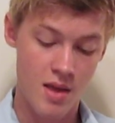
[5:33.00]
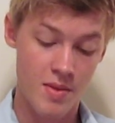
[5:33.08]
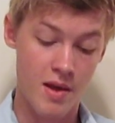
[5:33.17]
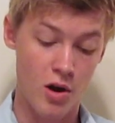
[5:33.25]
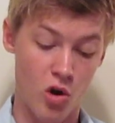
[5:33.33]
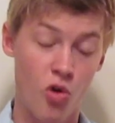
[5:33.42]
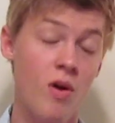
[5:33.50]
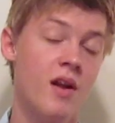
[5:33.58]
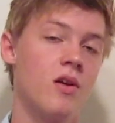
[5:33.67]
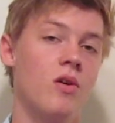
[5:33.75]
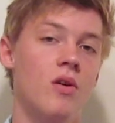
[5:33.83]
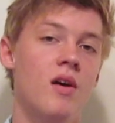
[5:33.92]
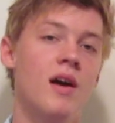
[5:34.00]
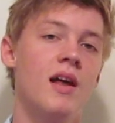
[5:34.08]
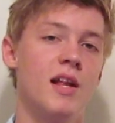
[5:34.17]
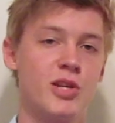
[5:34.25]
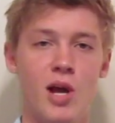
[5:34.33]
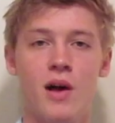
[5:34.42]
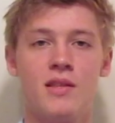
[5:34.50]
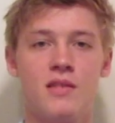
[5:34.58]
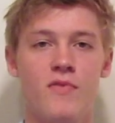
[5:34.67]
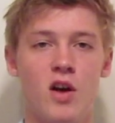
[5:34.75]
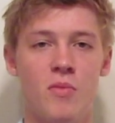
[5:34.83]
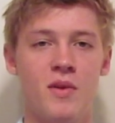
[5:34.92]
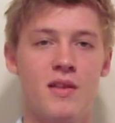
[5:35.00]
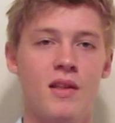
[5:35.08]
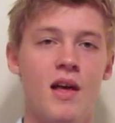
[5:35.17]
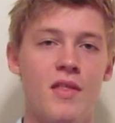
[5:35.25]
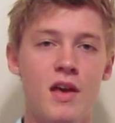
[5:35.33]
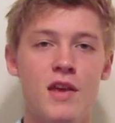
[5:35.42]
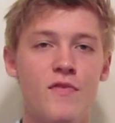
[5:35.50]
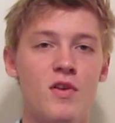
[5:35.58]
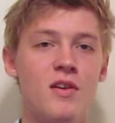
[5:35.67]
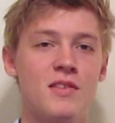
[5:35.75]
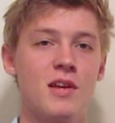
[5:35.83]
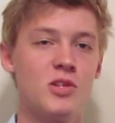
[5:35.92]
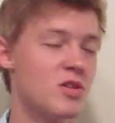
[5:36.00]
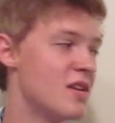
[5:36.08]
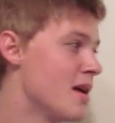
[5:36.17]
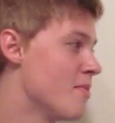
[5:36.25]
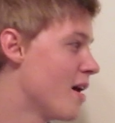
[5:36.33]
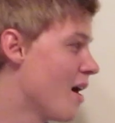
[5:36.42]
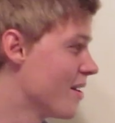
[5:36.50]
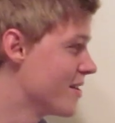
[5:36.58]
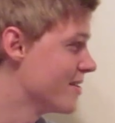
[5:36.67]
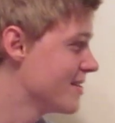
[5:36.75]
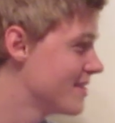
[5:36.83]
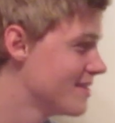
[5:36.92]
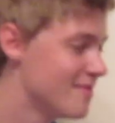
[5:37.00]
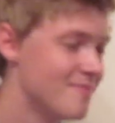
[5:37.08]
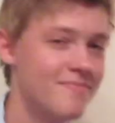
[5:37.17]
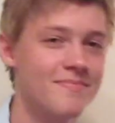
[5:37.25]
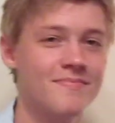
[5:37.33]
that are critical in a child's development. Thank you for your attention today, my audience.